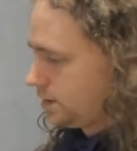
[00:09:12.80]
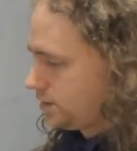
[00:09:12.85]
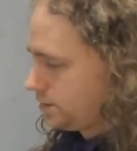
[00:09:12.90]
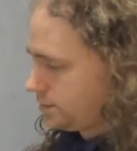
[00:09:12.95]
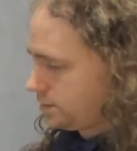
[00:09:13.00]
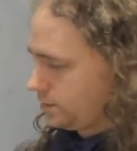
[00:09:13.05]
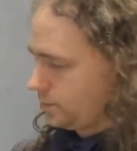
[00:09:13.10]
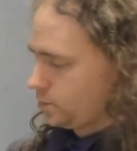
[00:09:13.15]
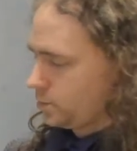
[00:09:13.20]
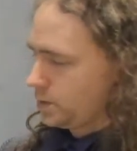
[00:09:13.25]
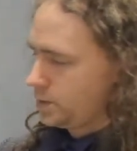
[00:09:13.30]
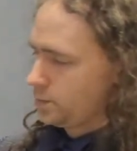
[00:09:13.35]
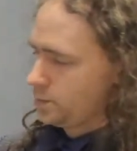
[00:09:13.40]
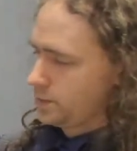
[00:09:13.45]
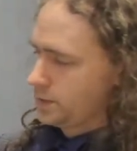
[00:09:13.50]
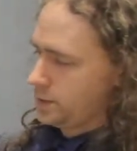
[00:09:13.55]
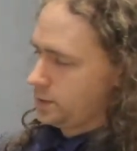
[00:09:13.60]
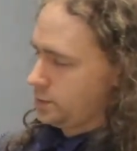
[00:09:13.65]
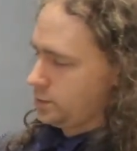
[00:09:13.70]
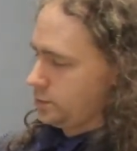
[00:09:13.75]
So why
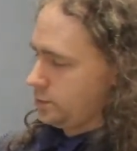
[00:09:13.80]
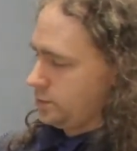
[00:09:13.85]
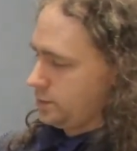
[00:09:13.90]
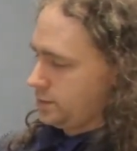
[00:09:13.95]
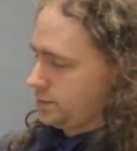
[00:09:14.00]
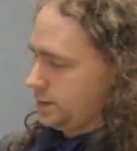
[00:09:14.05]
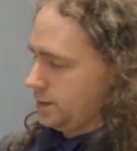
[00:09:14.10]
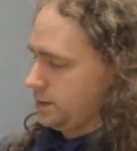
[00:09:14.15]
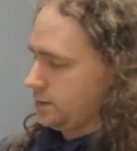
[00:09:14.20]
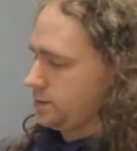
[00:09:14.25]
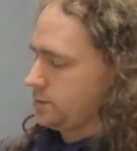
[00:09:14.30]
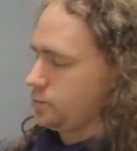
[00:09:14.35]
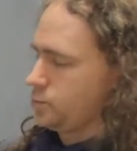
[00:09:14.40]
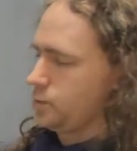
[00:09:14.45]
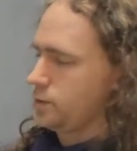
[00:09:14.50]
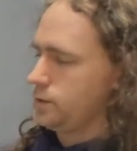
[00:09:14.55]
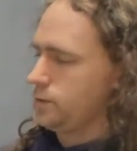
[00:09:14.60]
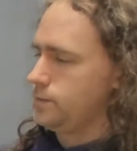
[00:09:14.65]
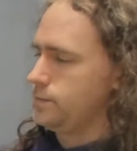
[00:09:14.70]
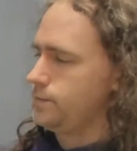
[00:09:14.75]
might you do this?
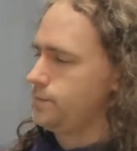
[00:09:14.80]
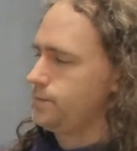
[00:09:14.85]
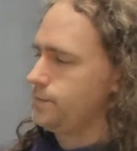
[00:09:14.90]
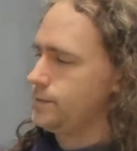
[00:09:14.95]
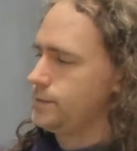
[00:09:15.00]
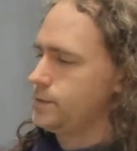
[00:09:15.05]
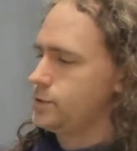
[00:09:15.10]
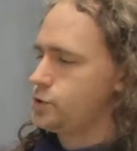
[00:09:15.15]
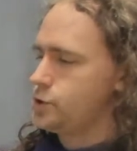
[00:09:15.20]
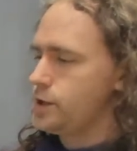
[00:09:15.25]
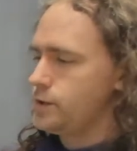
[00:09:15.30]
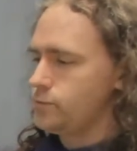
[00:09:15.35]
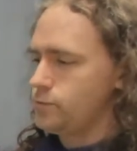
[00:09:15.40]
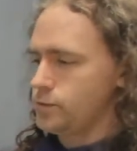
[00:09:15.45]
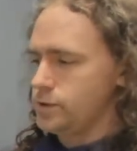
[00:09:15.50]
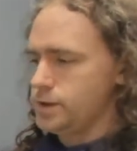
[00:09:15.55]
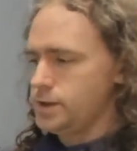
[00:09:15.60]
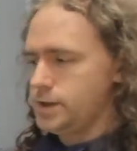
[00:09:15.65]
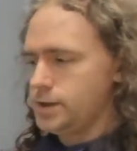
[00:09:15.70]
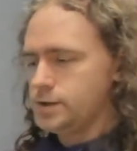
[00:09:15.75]
Well,
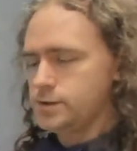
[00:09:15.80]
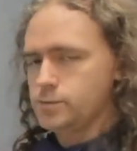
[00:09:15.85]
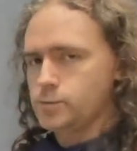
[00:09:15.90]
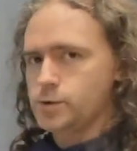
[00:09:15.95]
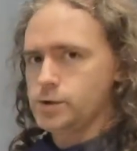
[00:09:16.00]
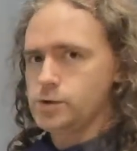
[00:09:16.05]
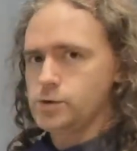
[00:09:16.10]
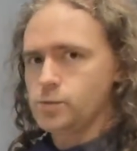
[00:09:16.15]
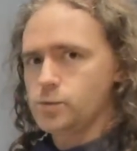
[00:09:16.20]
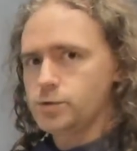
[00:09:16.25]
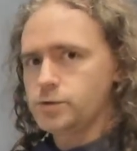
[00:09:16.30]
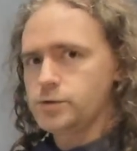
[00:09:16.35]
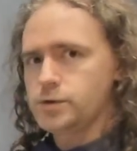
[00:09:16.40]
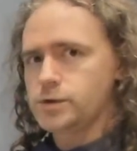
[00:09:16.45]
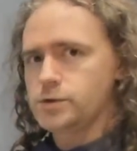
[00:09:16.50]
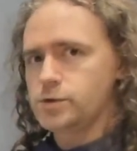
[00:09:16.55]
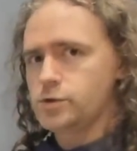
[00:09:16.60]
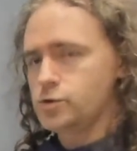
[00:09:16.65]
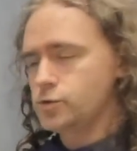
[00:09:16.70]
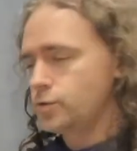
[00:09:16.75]
generally it's when you're
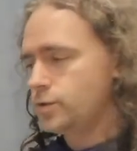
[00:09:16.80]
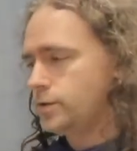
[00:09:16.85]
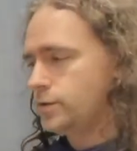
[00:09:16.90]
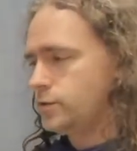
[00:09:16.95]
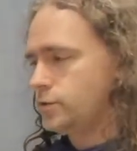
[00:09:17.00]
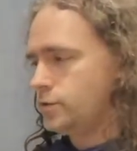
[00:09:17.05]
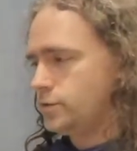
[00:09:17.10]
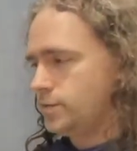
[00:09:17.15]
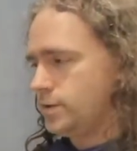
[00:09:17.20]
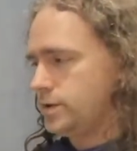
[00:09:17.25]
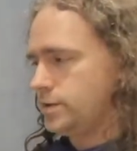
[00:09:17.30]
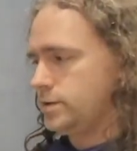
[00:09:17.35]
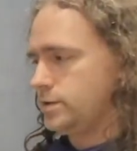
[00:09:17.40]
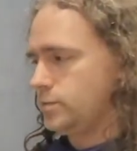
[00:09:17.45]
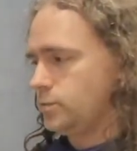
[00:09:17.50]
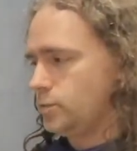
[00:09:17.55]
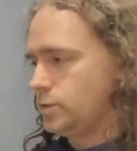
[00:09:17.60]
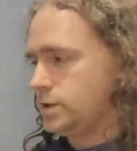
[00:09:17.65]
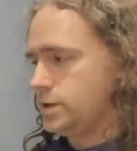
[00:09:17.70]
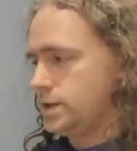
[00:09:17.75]
wanting to join two pieces
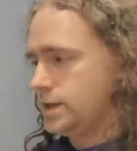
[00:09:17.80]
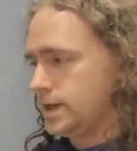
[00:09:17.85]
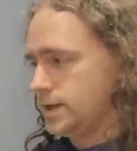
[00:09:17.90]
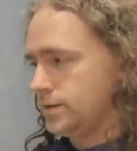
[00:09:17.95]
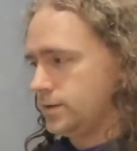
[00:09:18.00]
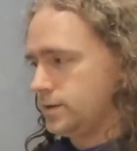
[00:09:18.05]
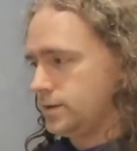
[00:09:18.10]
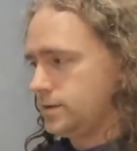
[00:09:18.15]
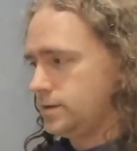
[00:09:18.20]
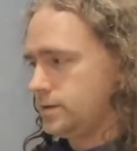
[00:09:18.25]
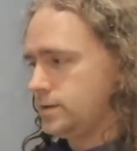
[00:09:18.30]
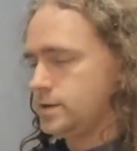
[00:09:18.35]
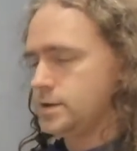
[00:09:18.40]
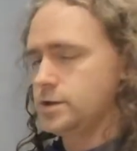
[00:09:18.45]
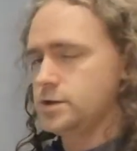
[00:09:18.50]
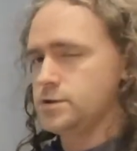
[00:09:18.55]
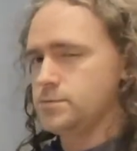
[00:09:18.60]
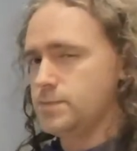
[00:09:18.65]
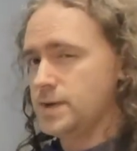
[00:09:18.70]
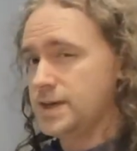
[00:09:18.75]
of wood together
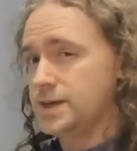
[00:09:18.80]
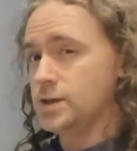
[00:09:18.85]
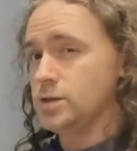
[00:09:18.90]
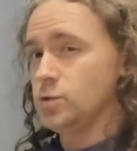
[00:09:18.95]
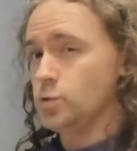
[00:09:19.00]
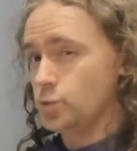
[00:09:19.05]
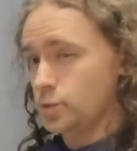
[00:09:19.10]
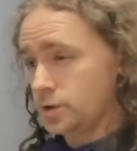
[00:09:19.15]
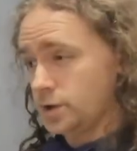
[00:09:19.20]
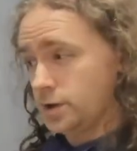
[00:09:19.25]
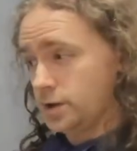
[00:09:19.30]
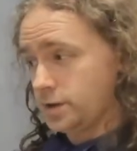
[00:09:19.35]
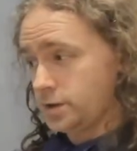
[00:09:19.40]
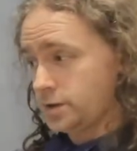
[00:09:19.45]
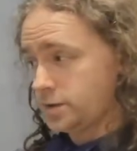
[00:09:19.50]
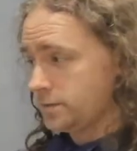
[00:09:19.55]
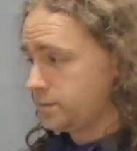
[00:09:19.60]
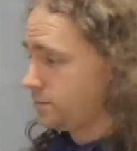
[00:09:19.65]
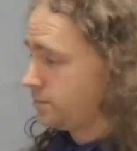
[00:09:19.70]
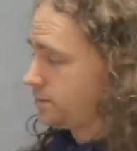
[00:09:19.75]
to make it look
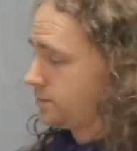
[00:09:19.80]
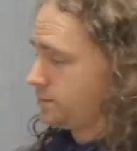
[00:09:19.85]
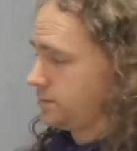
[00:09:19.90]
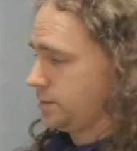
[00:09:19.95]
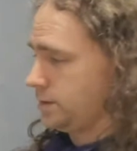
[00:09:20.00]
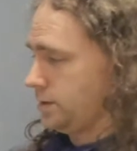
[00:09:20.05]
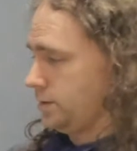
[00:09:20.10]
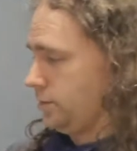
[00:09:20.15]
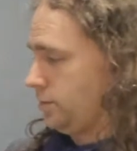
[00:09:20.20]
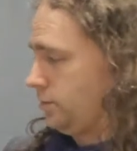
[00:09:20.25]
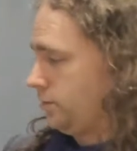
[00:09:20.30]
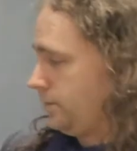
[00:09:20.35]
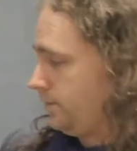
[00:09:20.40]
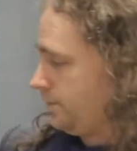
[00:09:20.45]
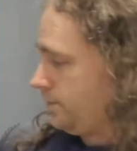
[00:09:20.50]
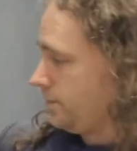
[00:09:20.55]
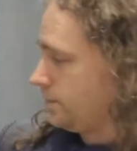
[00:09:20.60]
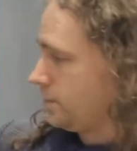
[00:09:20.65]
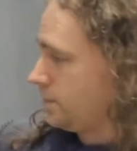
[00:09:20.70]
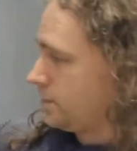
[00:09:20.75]
nice. So
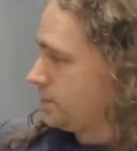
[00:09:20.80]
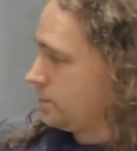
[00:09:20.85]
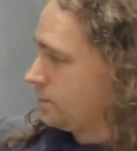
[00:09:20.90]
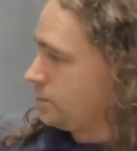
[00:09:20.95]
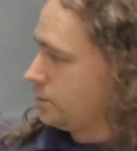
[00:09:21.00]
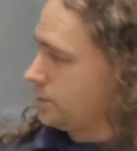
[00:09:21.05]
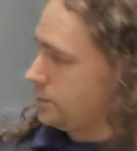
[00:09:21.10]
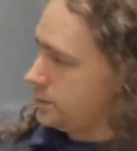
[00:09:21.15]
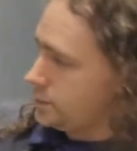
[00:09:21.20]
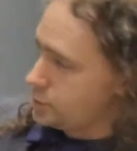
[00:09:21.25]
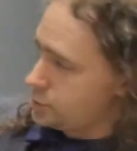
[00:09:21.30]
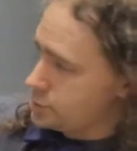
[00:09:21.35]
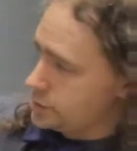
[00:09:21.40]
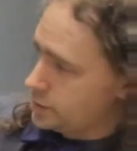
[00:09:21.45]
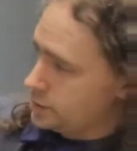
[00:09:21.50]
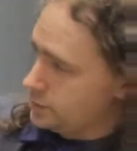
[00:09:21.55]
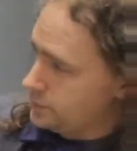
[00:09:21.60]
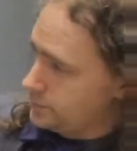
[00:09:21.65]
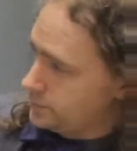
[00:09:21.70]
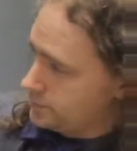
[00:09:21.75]
when this
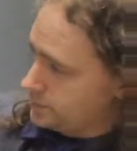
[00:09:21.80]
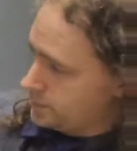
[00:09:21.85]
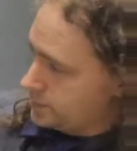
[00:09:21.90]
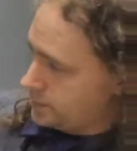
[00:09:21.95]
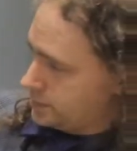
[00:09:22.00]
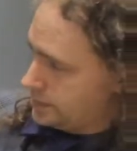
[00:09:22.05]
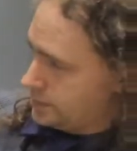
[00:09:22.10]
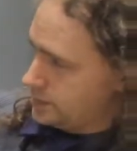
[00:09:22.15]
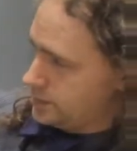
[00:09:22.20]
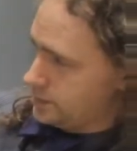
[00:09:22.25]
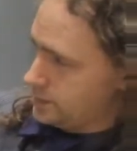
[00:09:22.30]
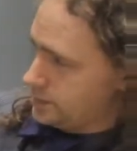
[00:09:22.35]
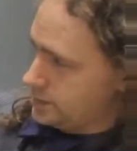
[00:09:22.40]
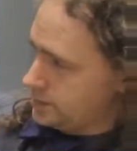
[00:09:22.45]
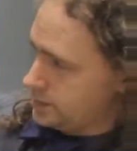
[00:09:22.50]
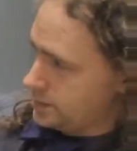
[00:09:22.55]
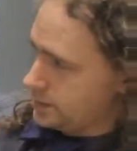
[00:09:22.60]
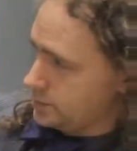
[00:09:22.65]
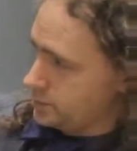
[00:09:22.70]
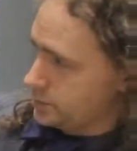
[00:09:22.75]
shelf goes into
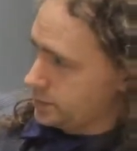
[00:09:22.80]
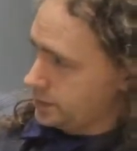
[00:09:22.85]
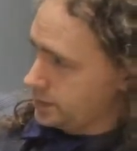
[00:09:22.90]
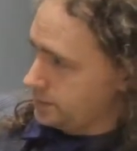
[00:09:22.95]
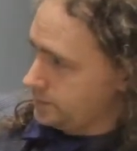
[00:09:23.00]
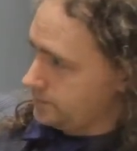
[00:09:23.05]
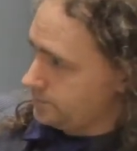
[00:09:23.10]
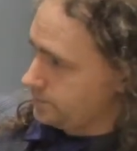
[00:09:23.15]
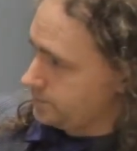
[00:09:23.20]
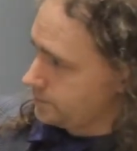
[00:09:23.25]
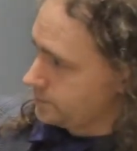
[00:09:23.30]
this housing,